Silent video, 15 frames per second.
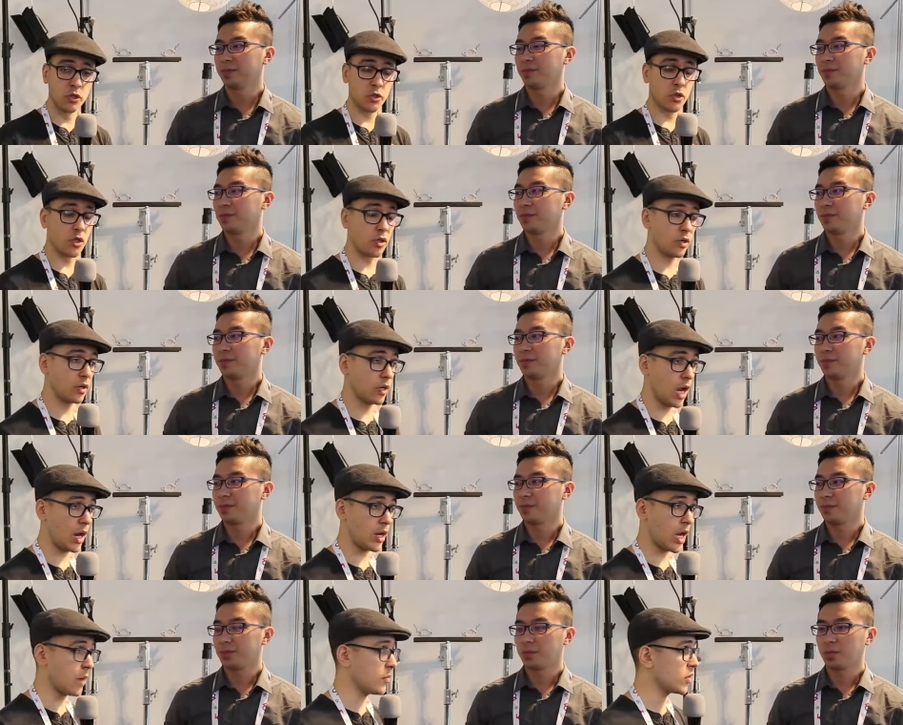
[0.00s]
Speaker 1: to your
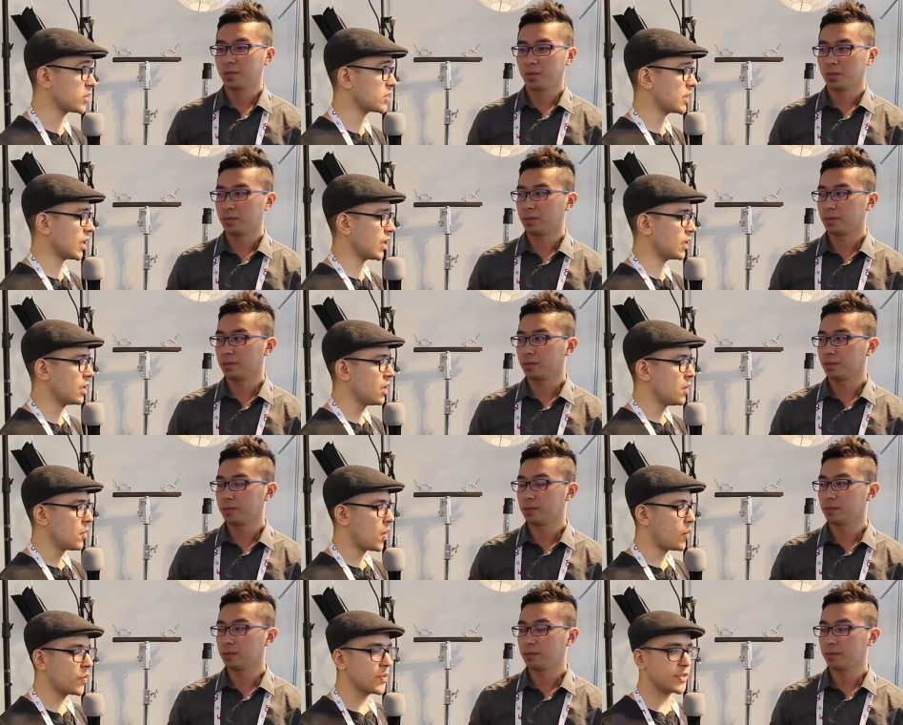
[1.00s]
ca camera stand.
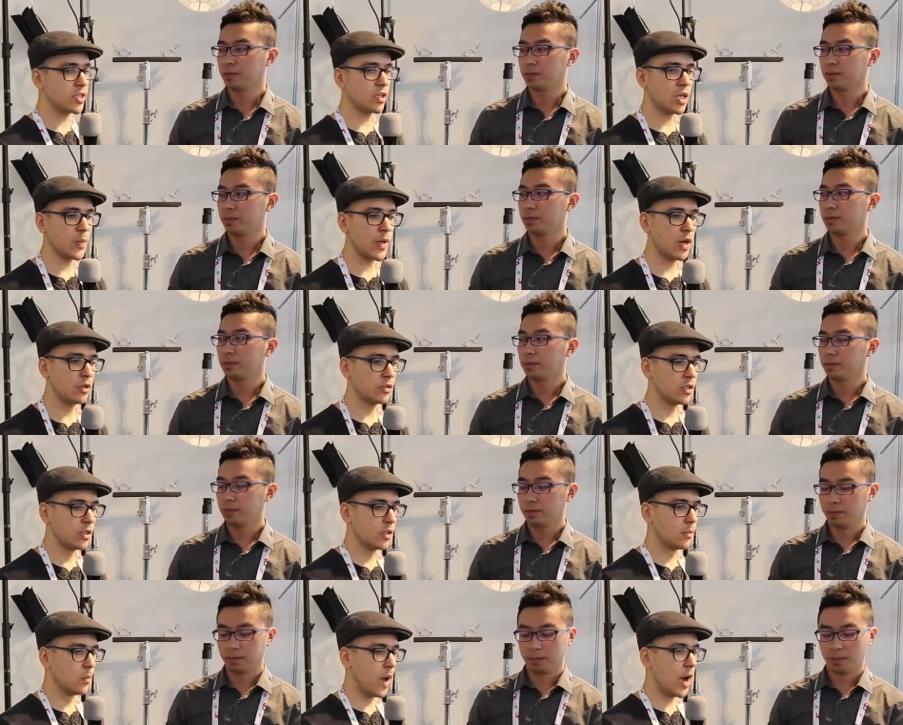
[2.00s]
But when we're talking about
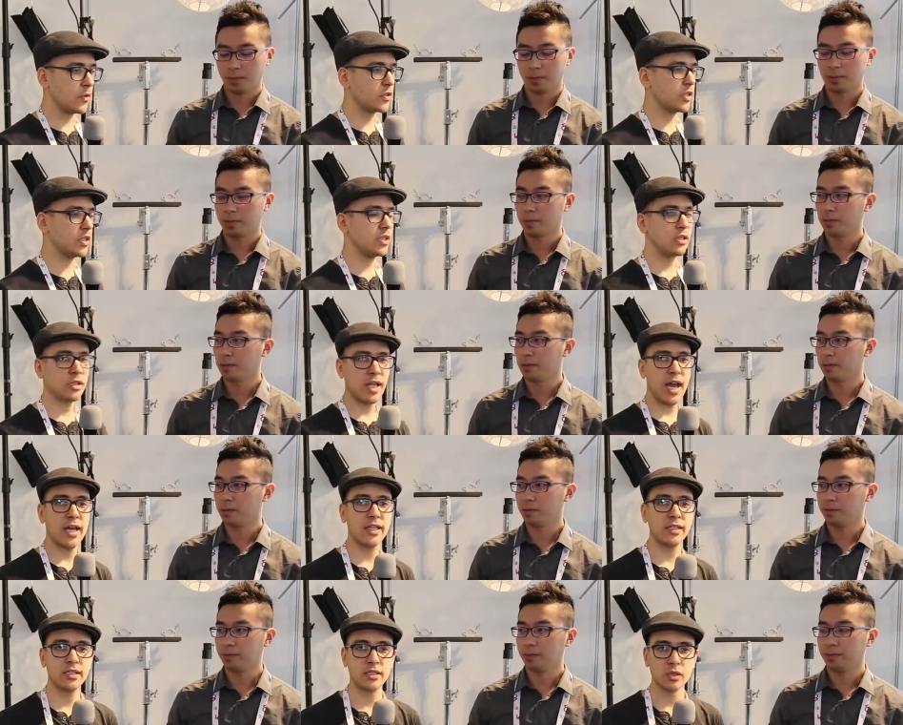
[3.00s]
mounting
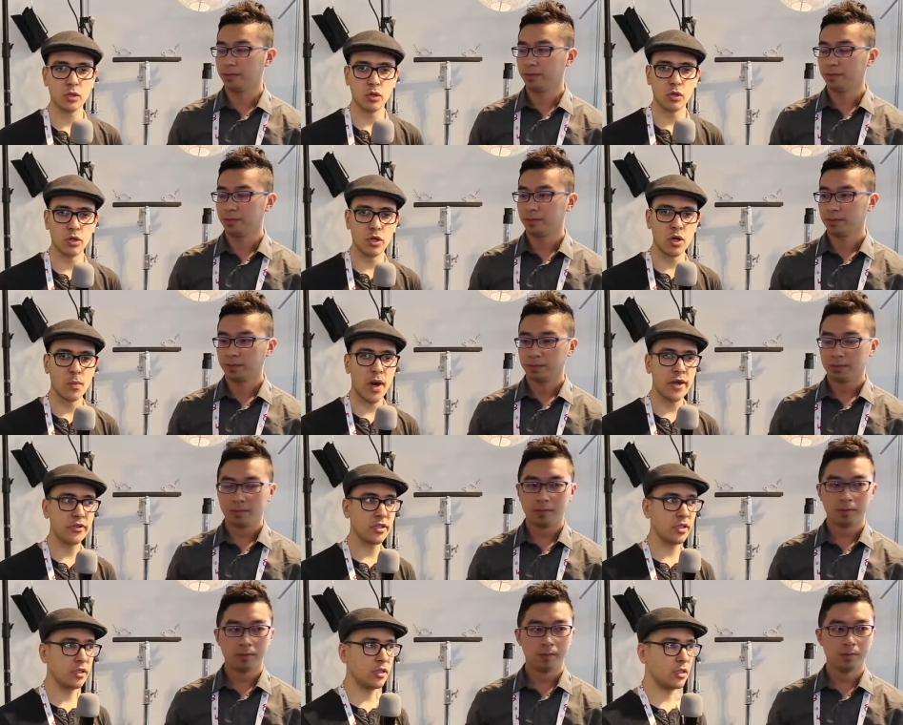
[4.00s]
lights or you know
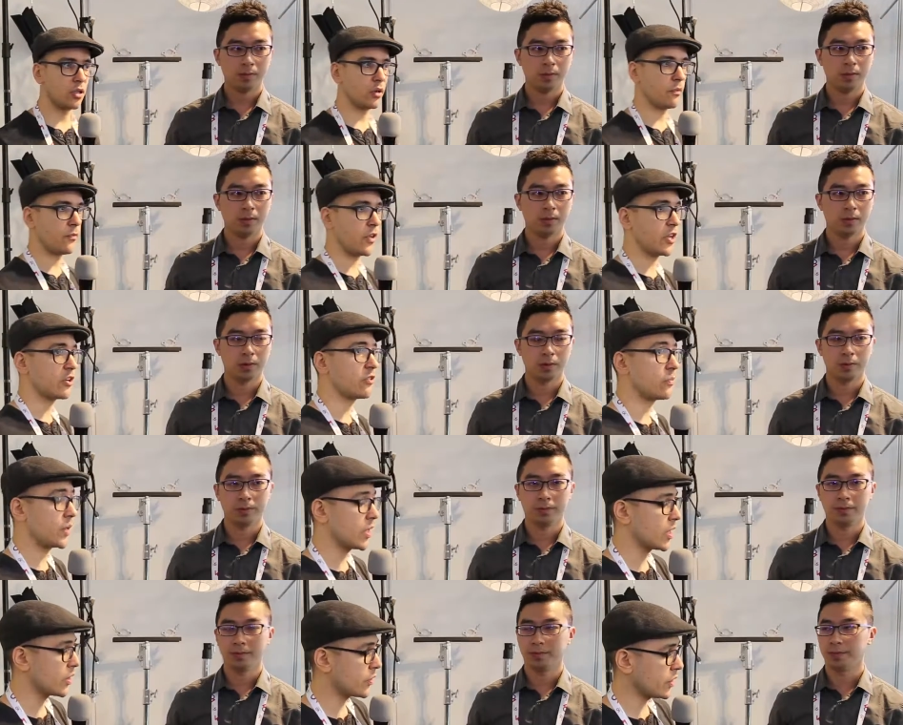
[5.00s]
mounting you know bigger
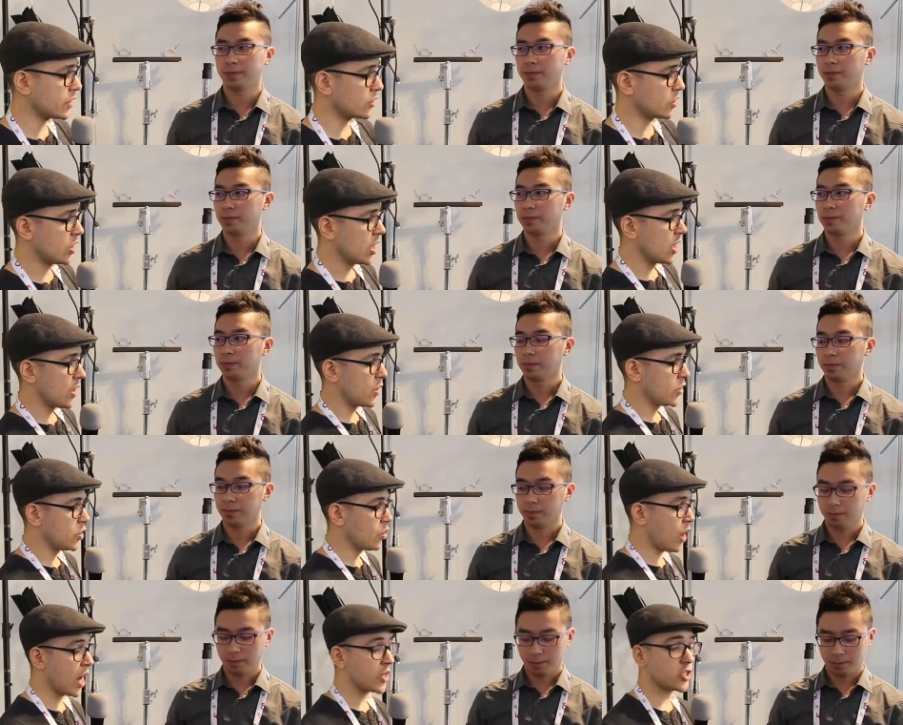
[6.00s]
bigger gear,
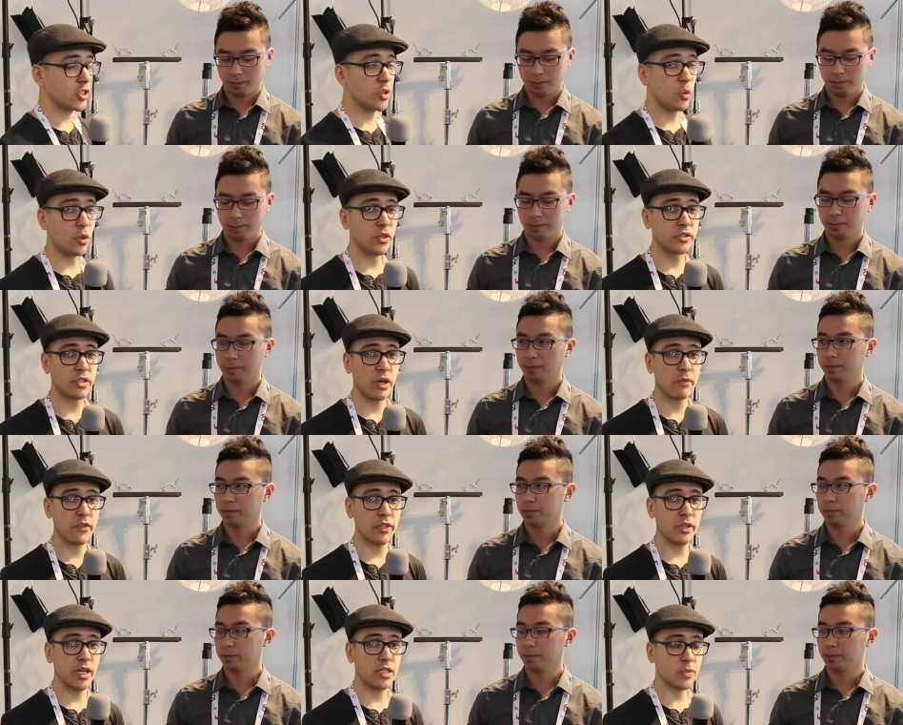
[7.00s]
you actually want
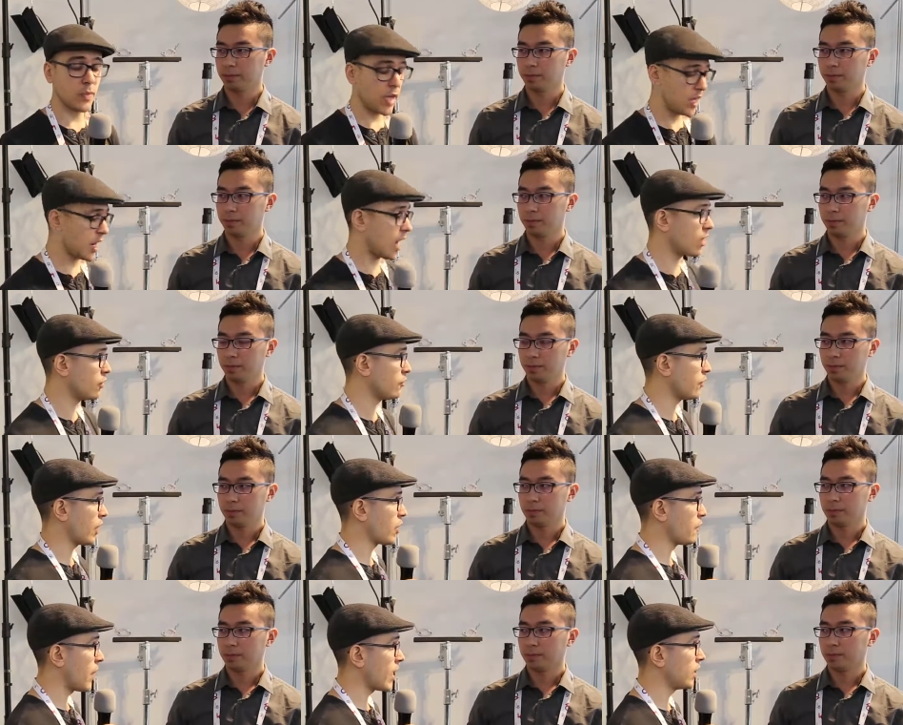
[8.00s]
something that is made out of,
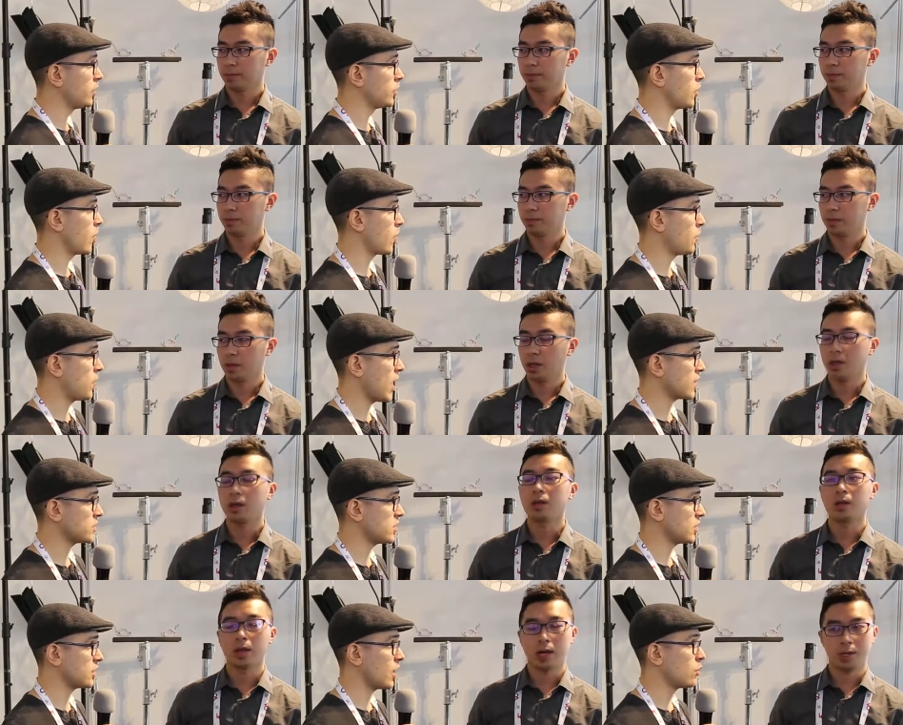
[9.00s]
out of metal, not out of
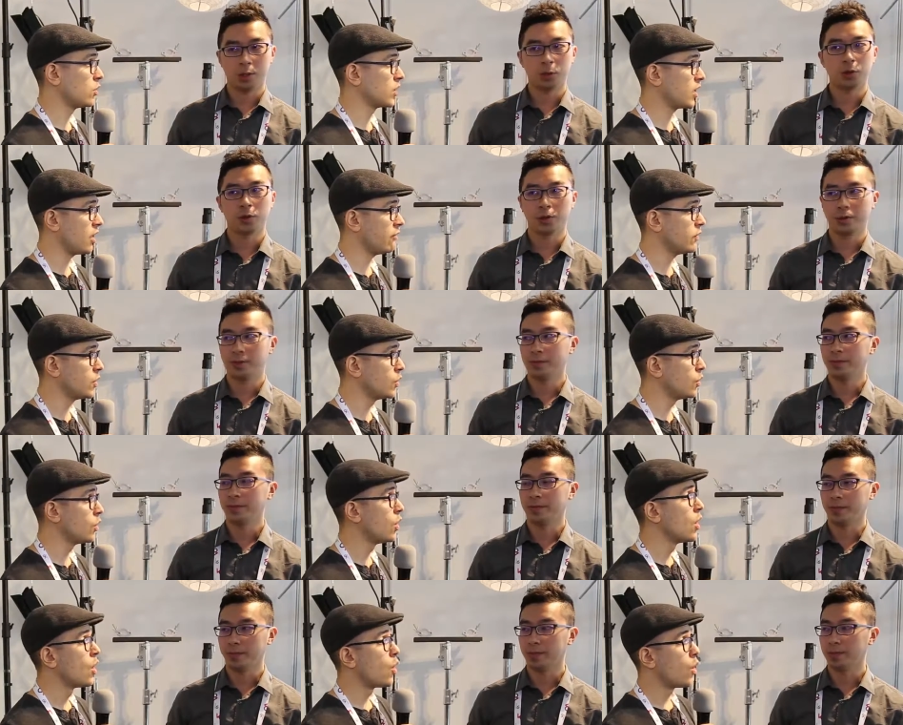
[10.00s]
plastic, that will give
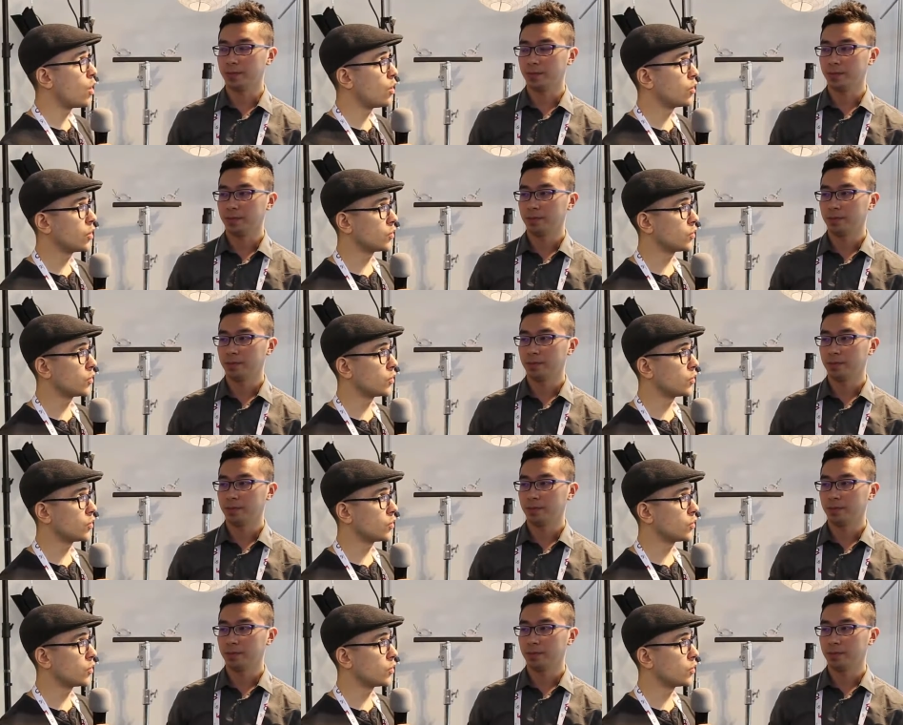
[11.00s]
you all